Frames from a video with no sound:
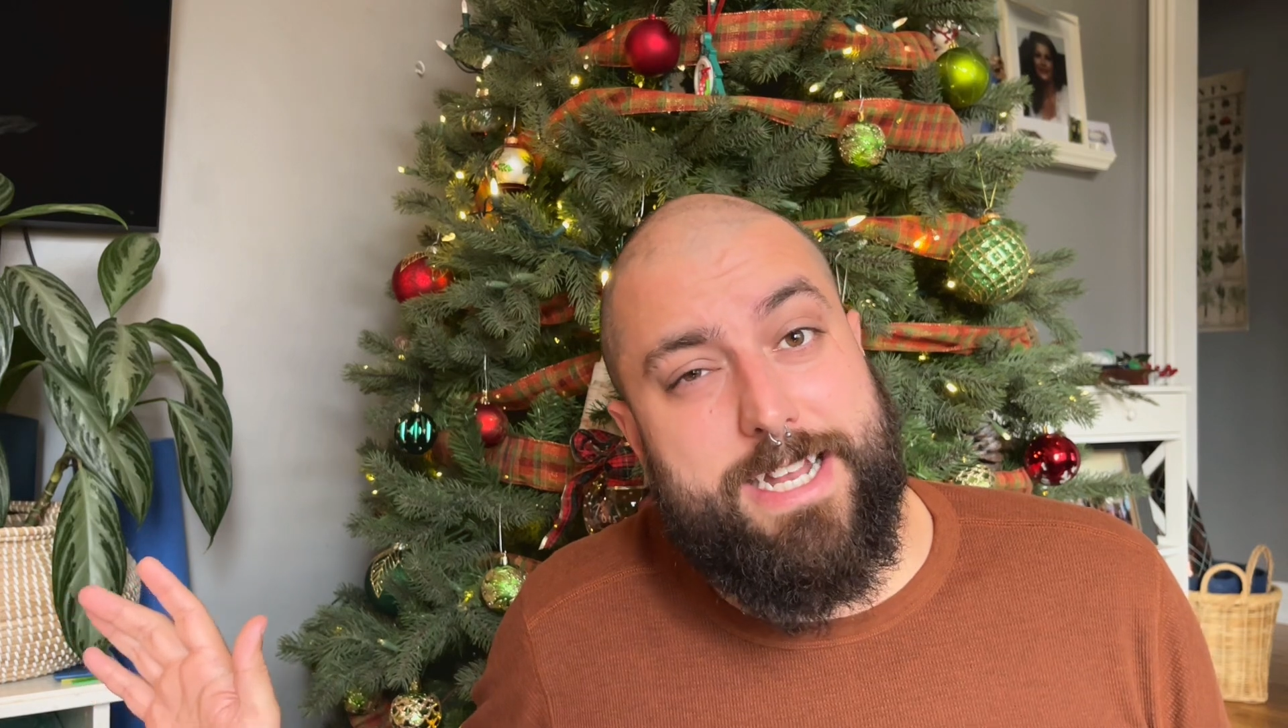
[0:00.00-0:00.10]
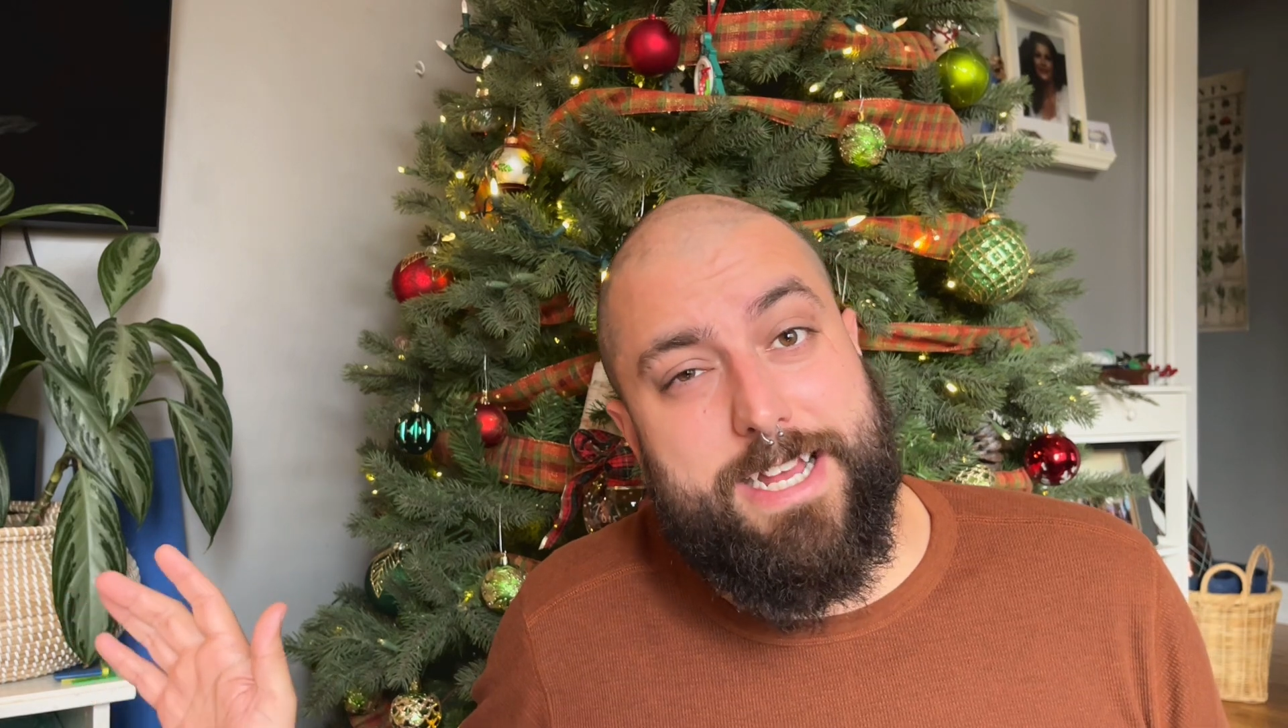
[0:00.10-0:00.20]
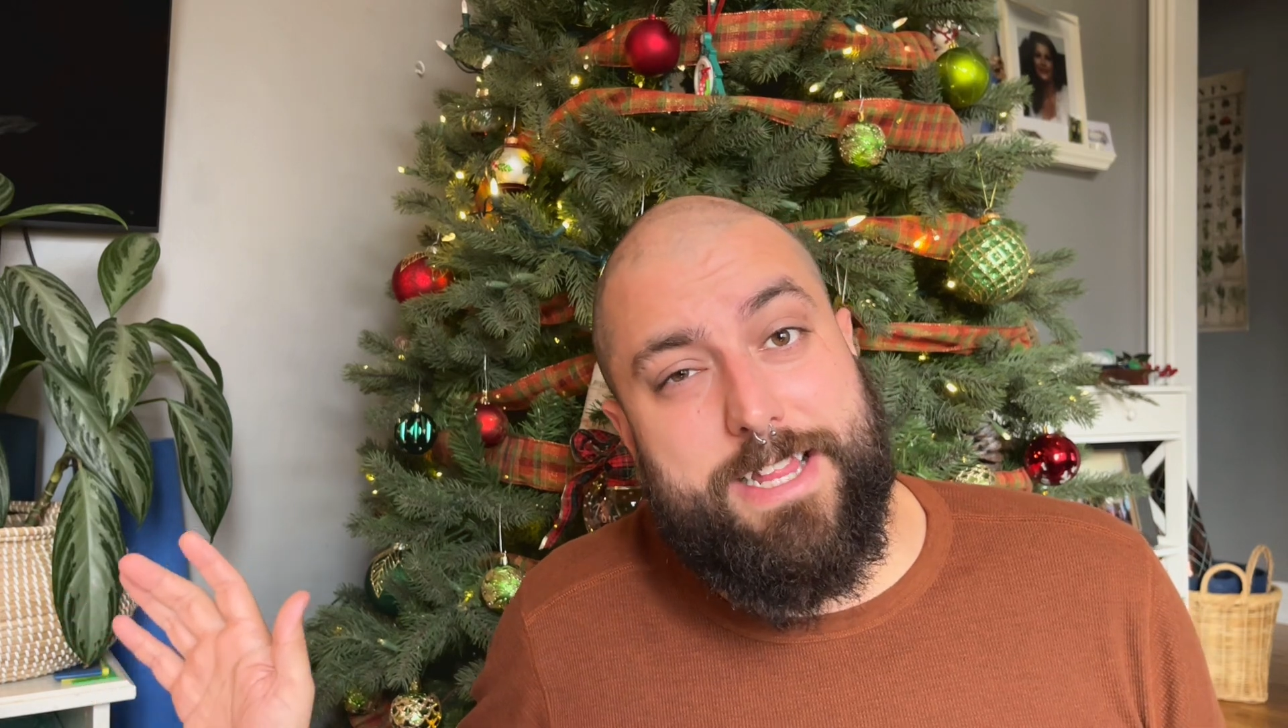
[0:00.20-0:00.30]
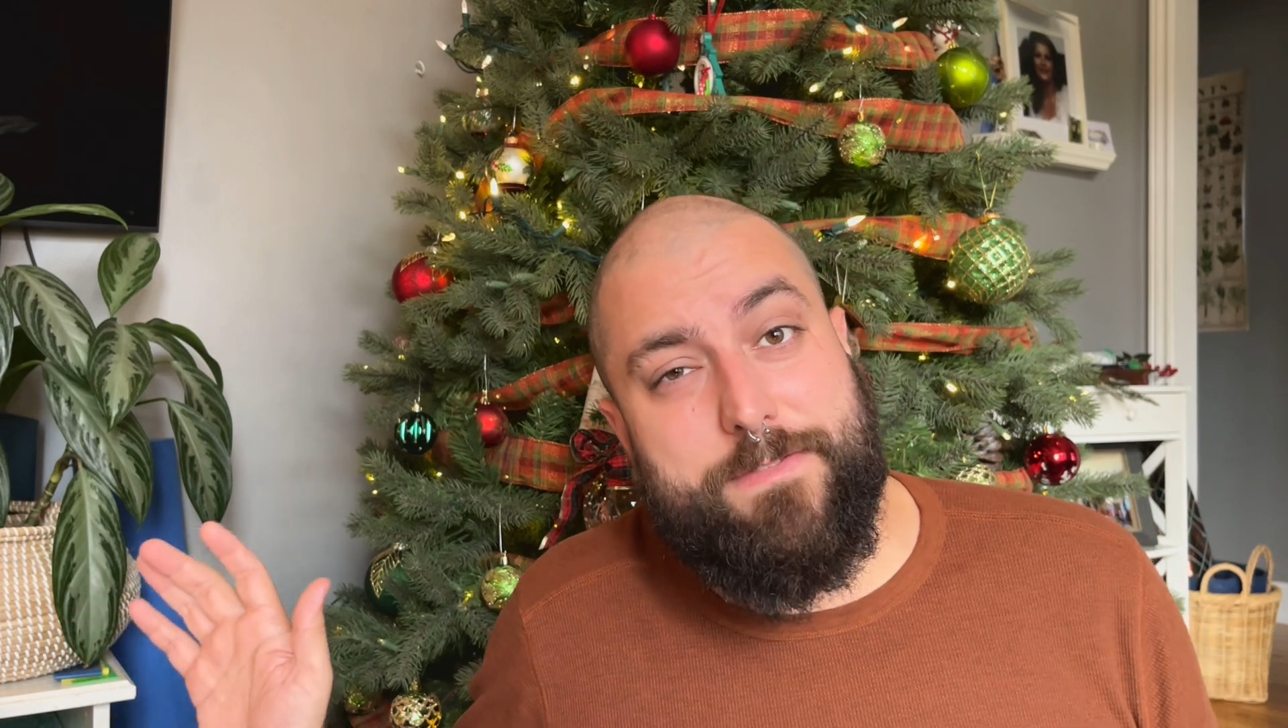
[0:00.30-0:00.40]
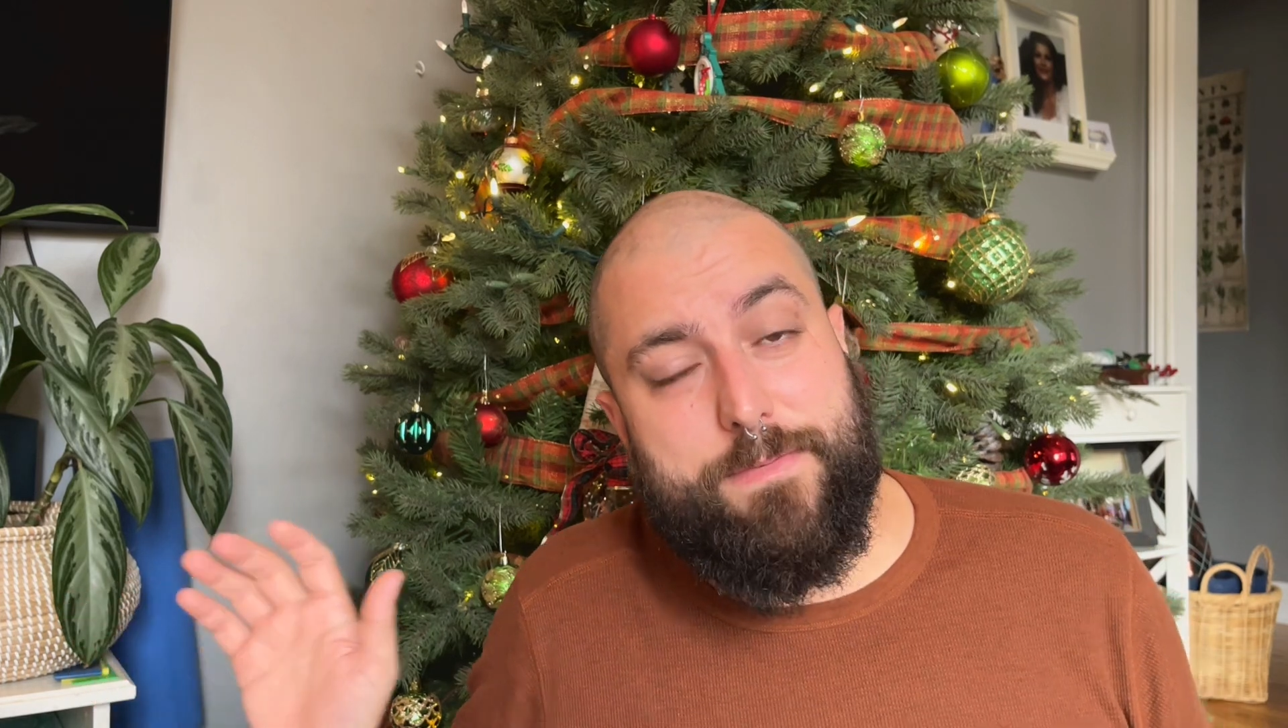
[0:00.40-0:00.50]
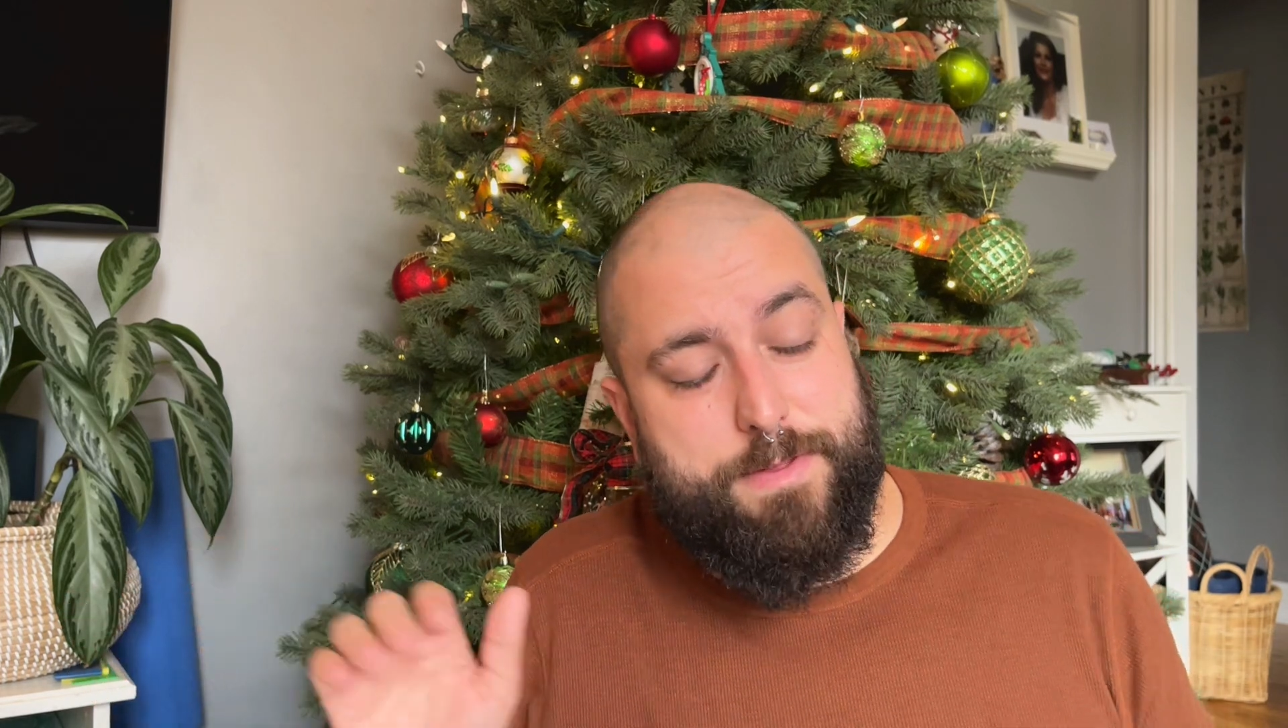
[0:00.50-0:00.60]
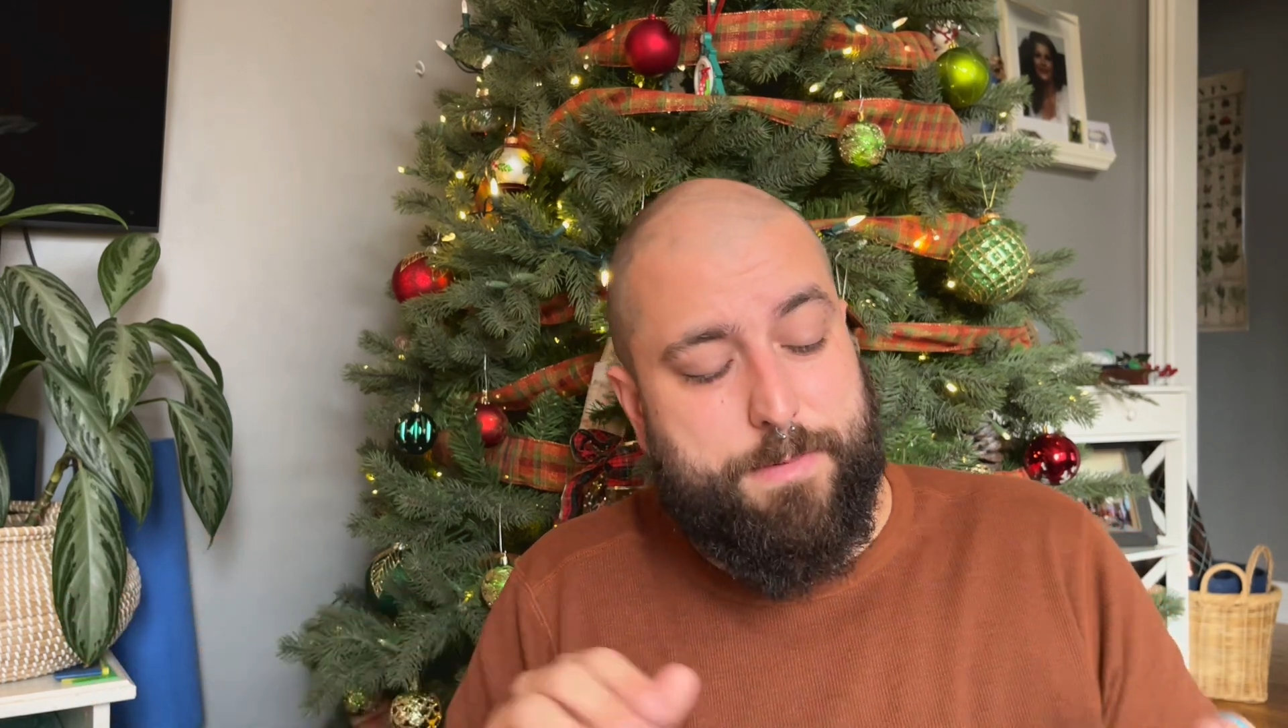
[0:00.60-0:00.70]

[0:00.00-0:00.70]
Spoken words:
I love the